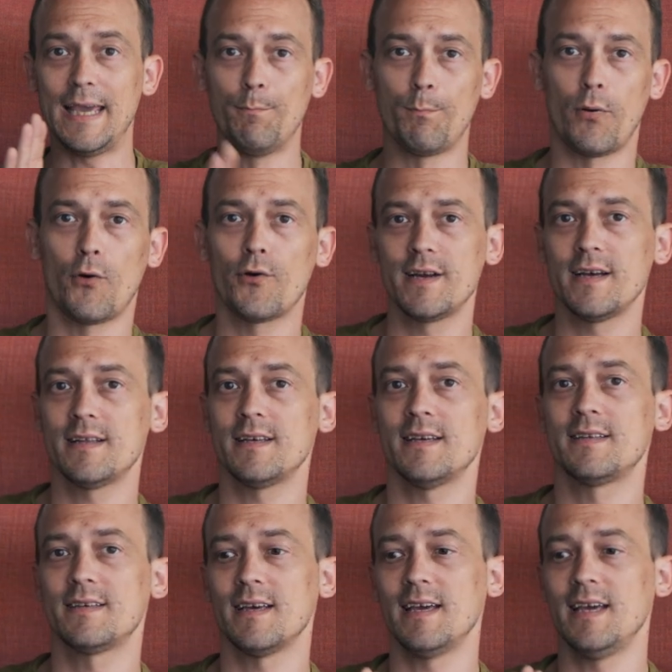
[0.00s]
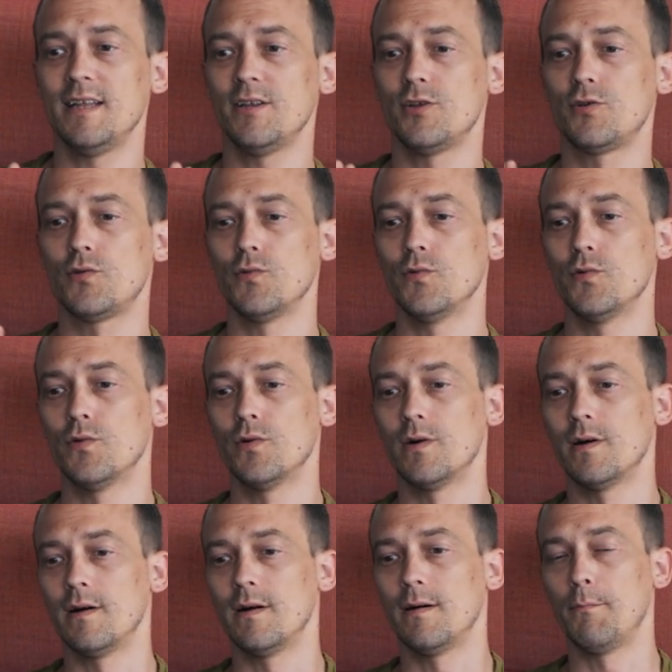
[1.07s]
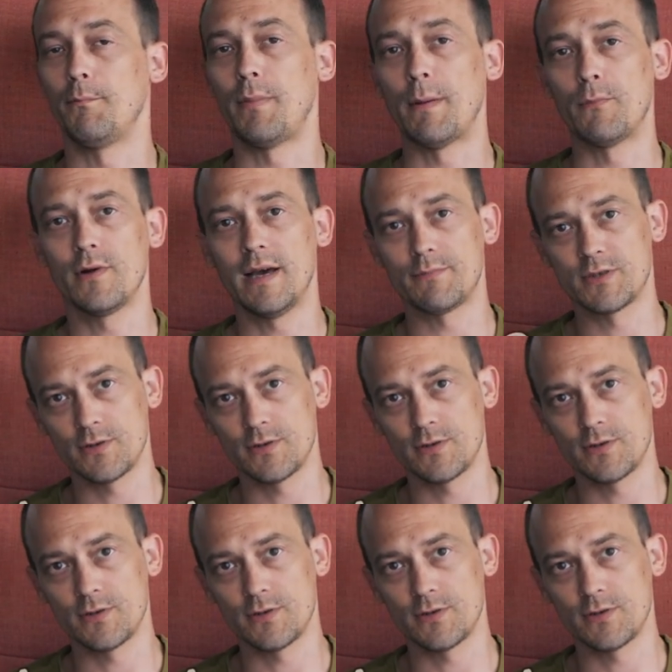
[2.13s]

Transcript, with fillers: imported it into Bambu Lab